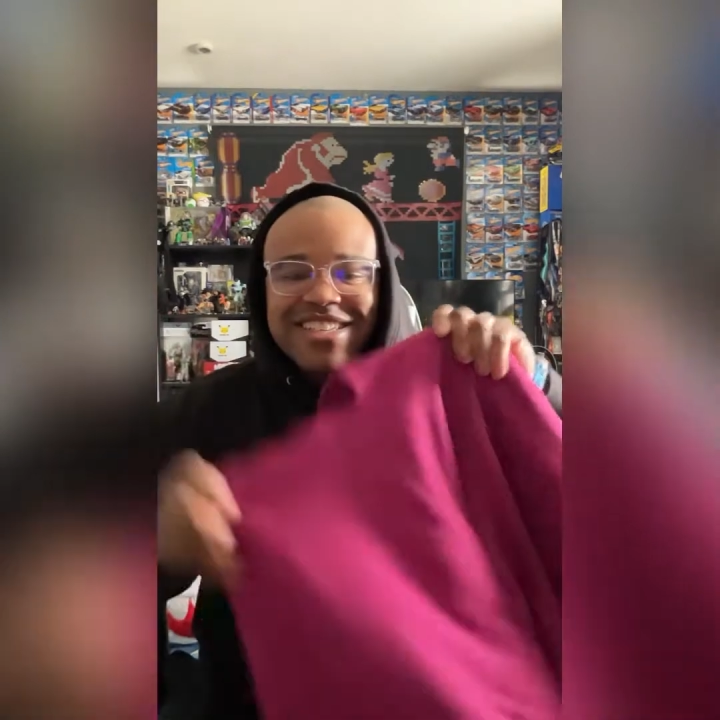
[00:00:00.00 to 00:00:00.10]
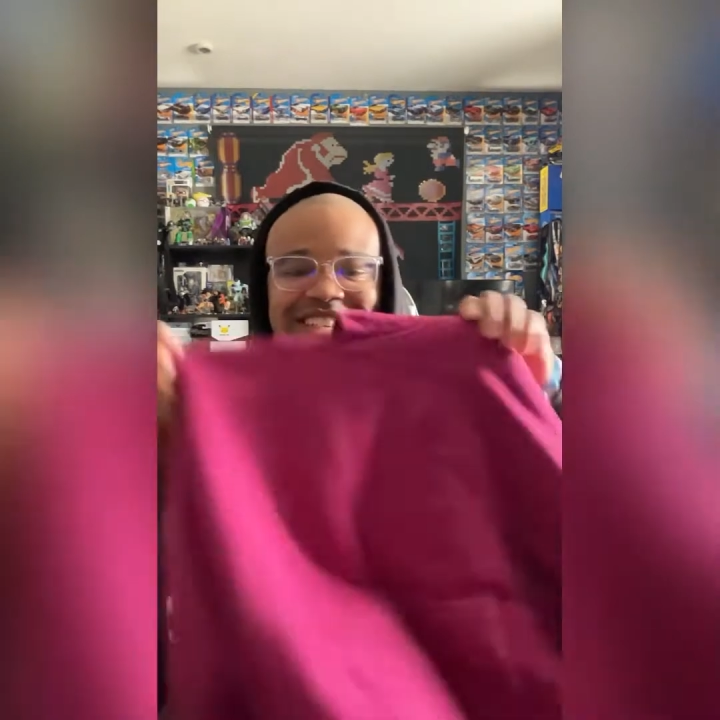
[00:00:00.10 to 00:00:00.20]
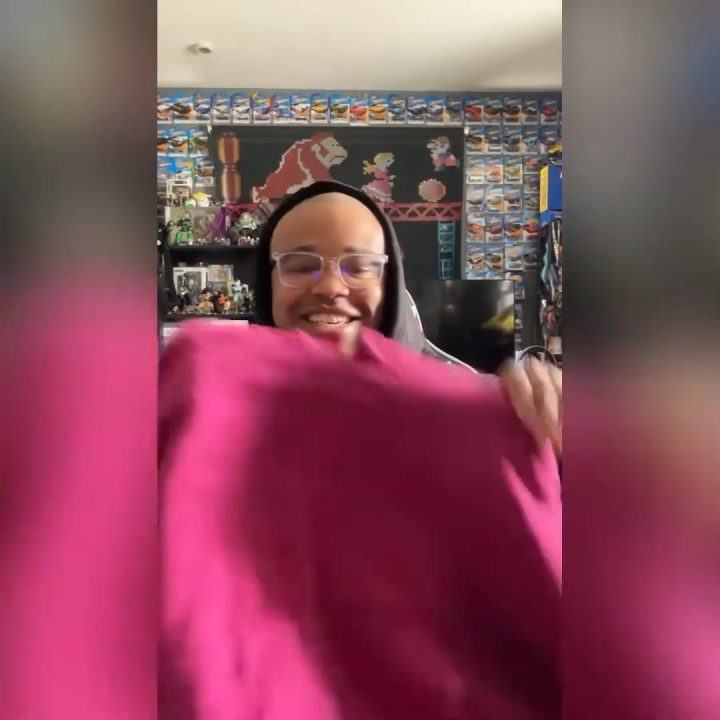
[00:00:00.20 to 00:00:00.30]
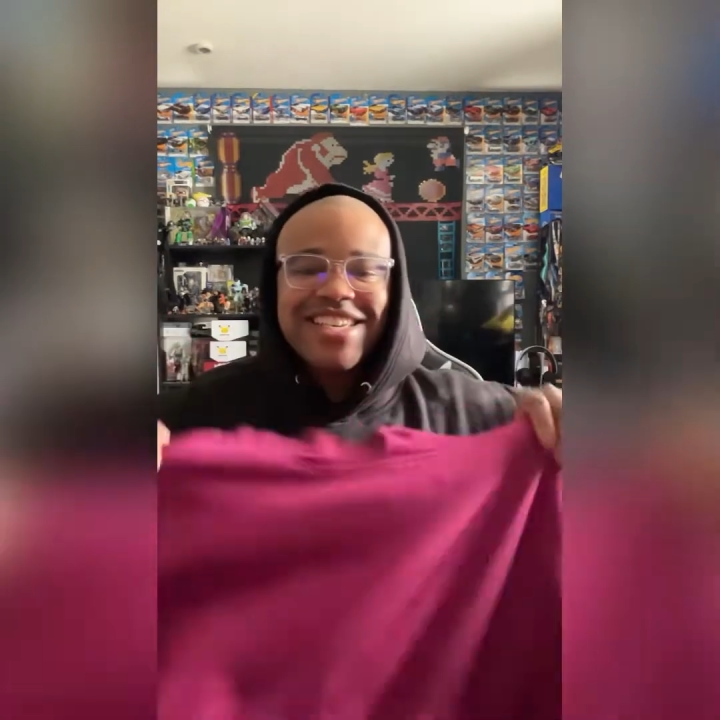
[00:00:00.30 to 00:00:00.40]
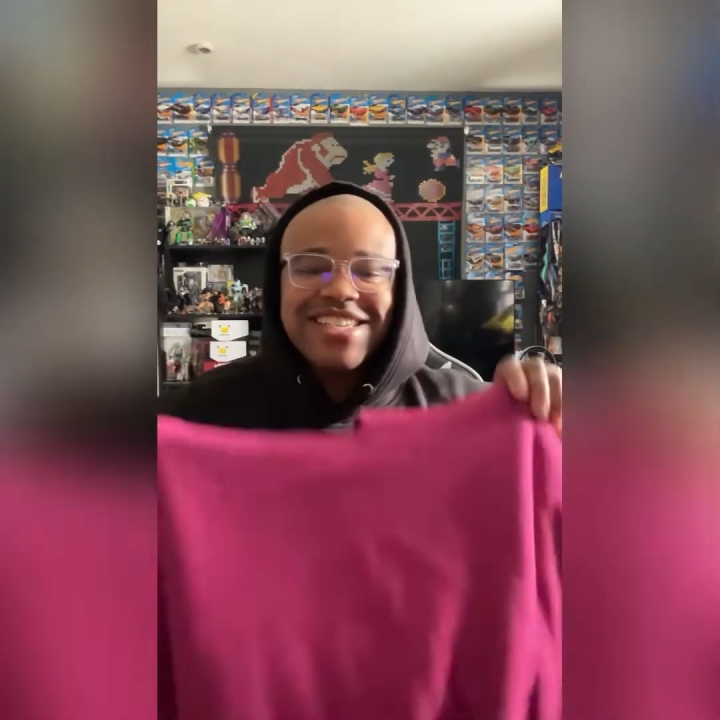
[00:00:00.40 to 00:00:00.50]
The
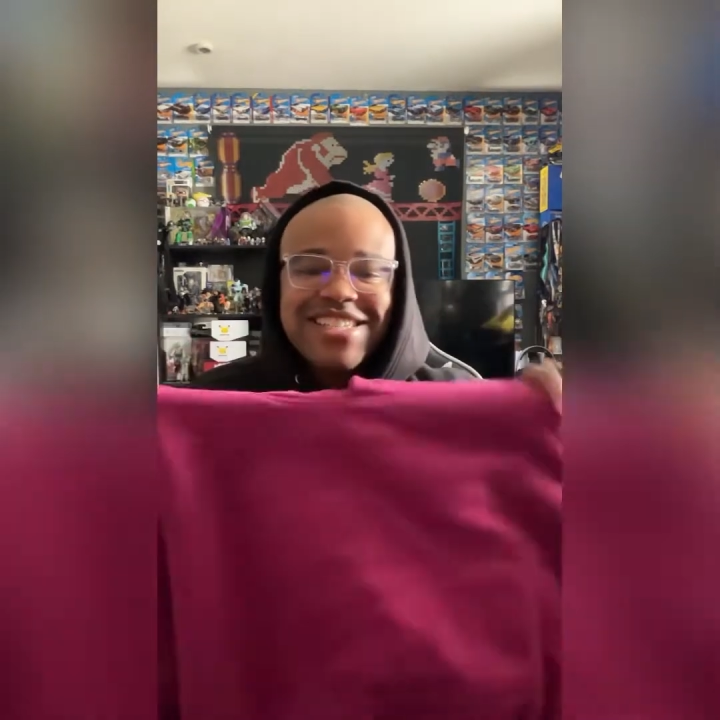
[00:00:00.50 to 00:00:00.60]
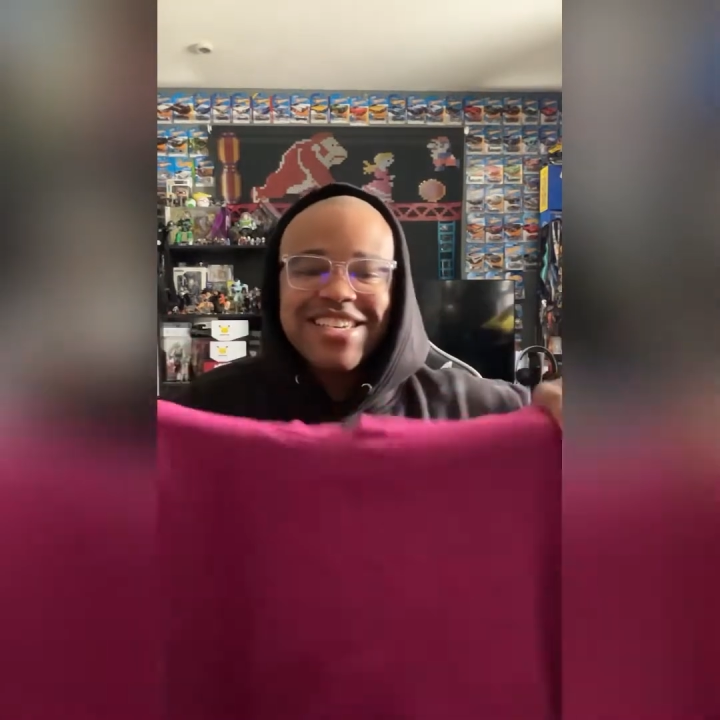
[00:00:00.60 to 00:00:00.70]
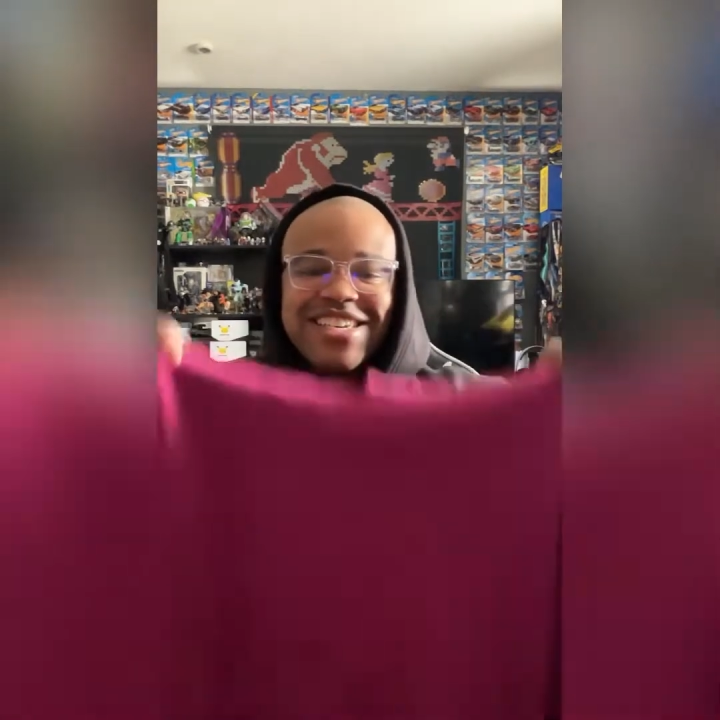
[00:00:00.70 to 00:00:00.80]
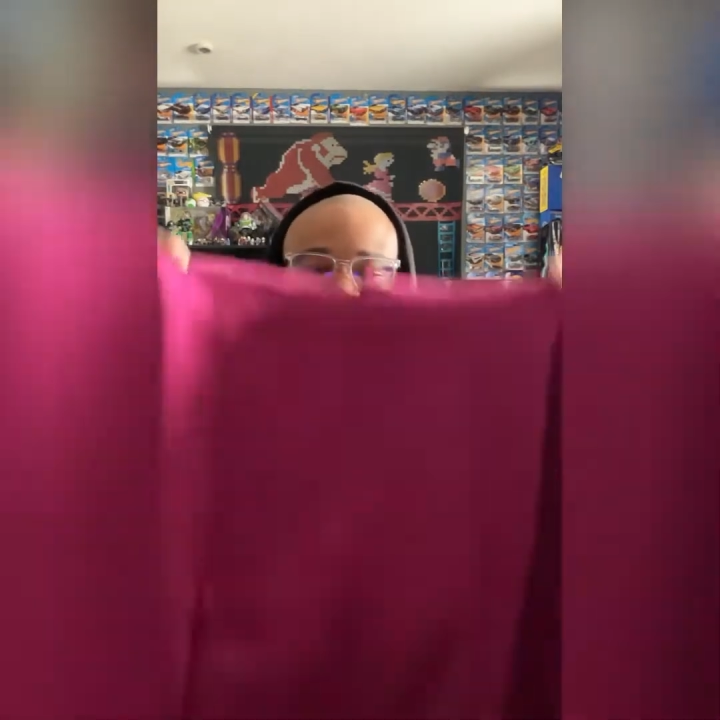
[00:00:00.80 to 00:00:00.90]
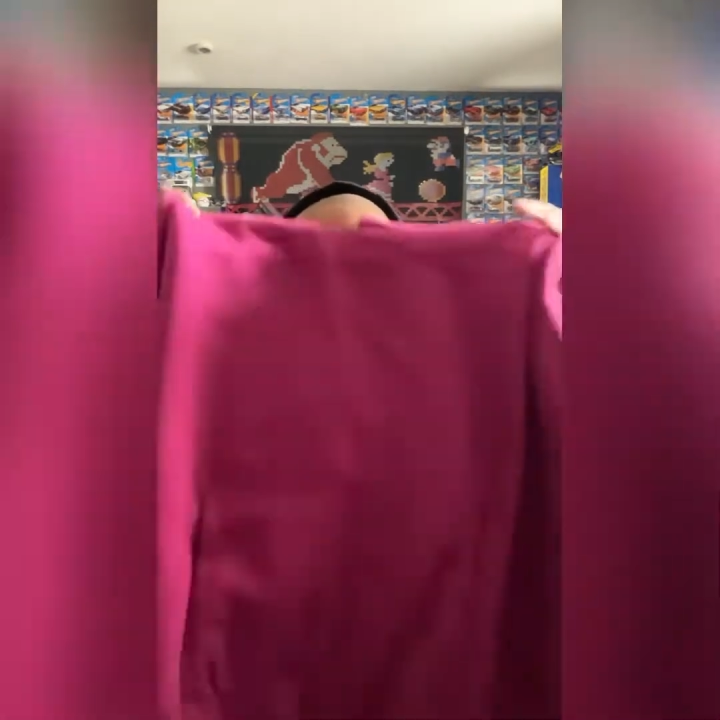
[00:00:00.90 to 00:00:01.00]

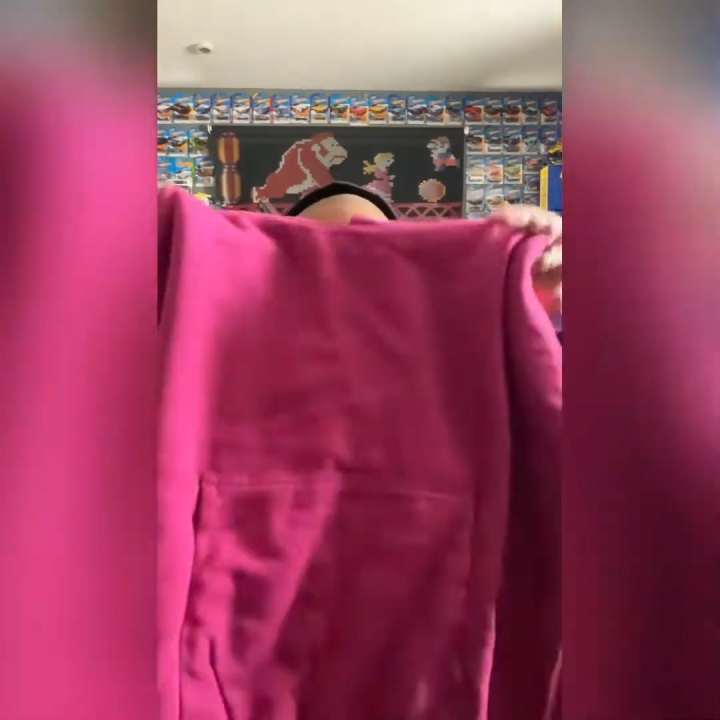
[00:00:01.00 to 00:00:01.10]
Yeezy